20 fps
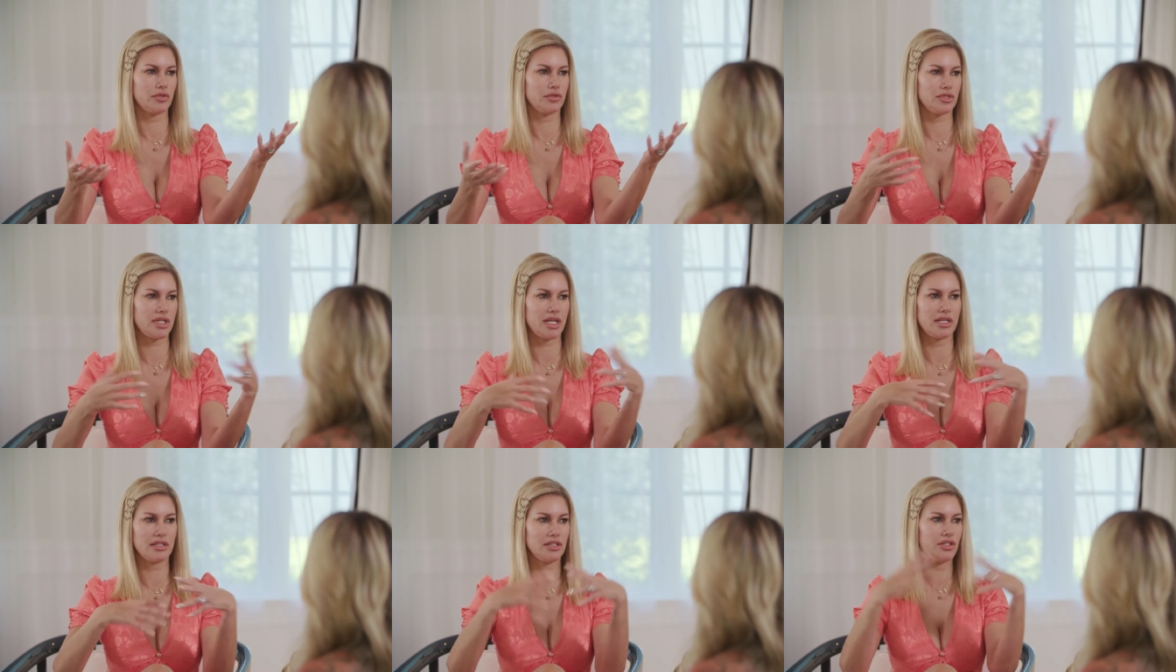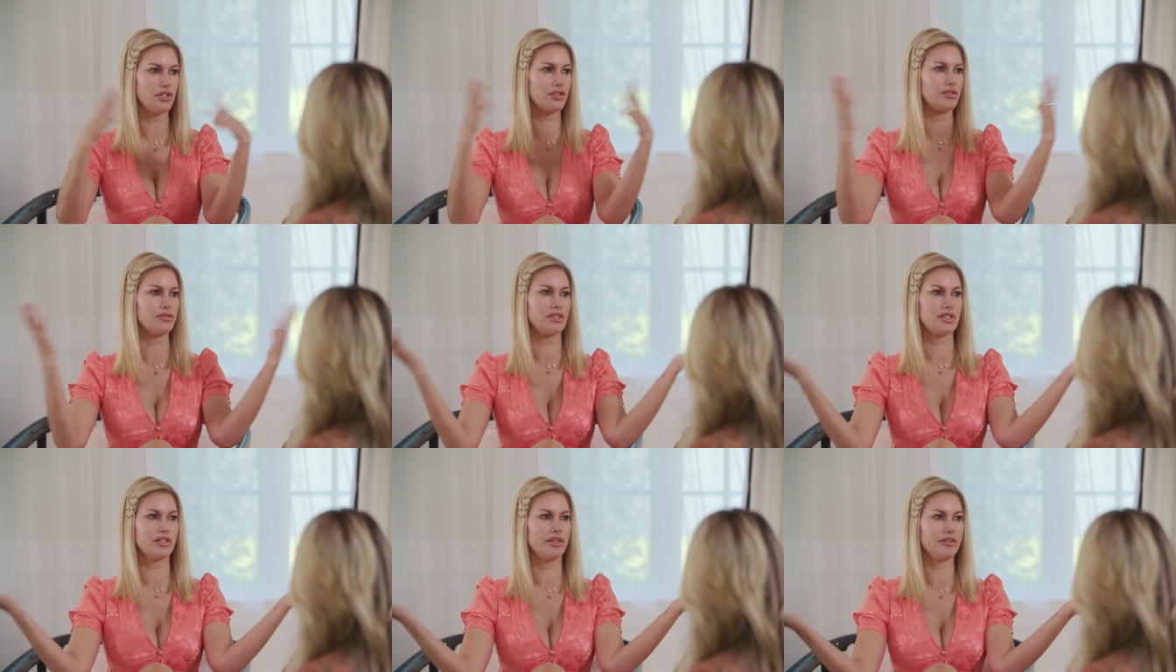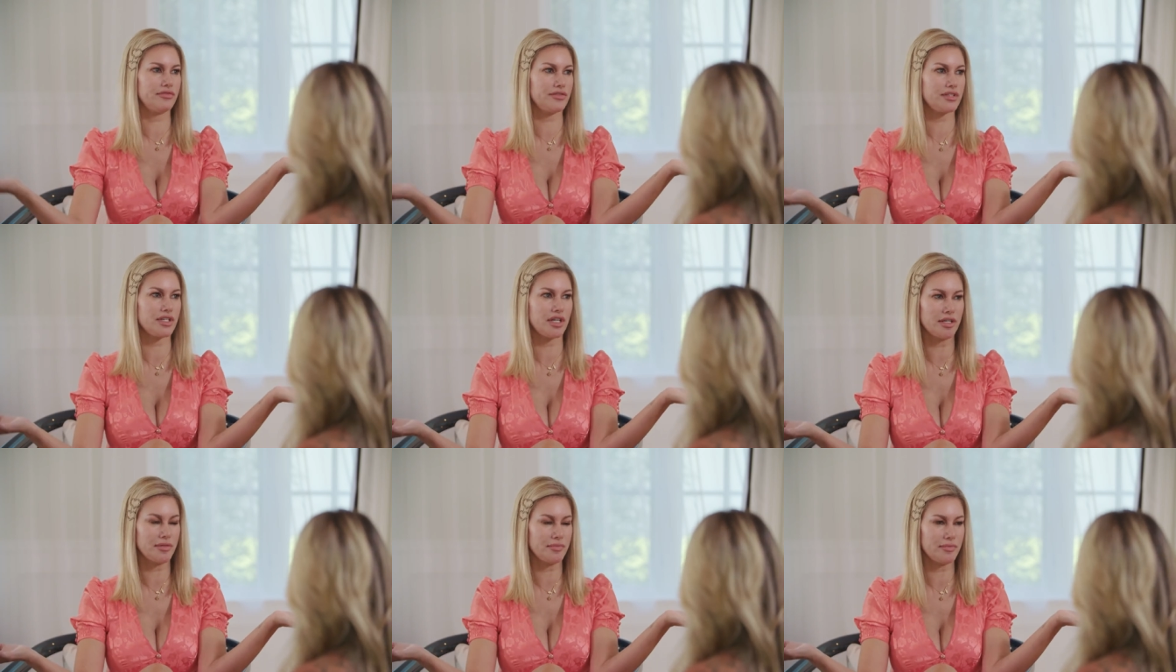ten years
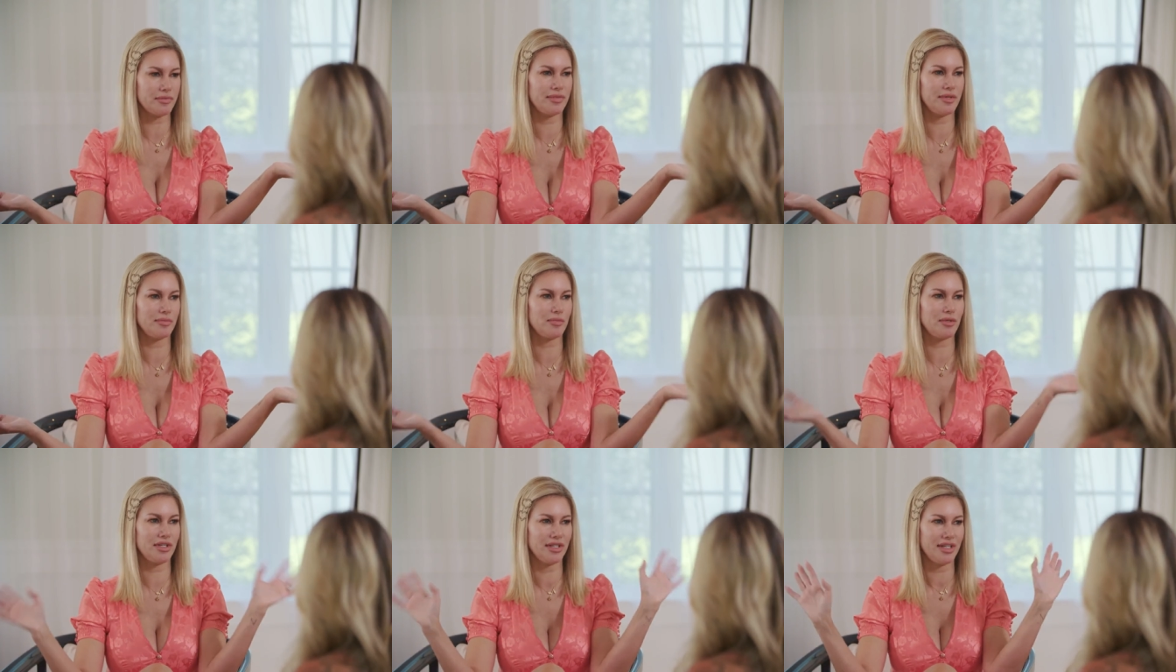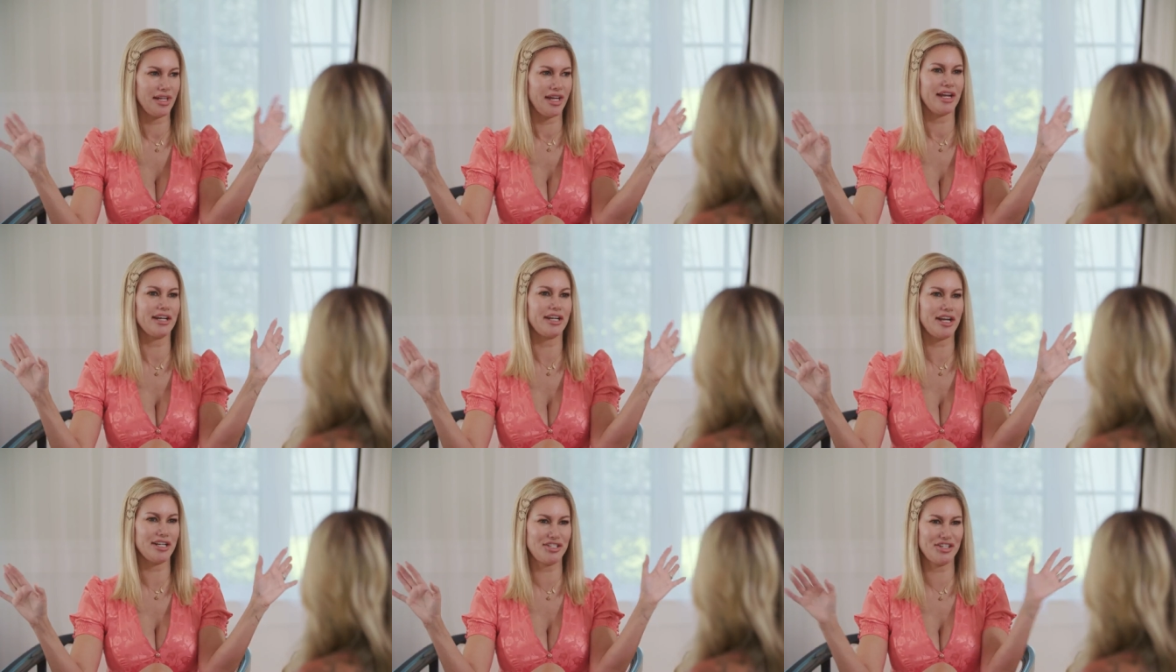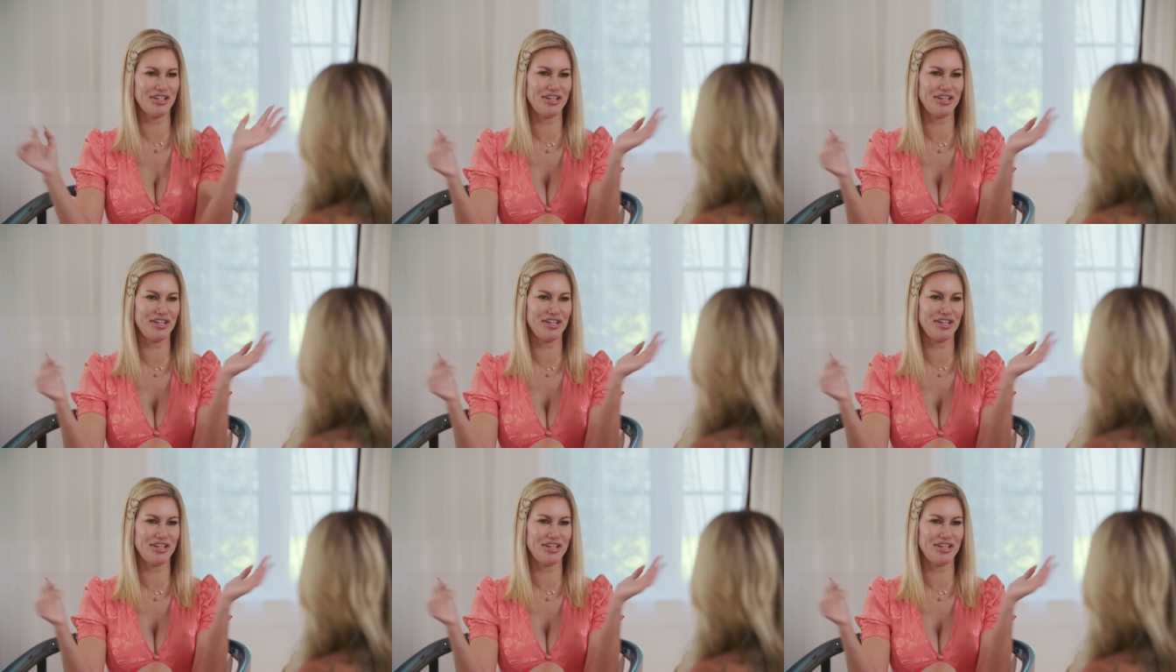lifetime. I got you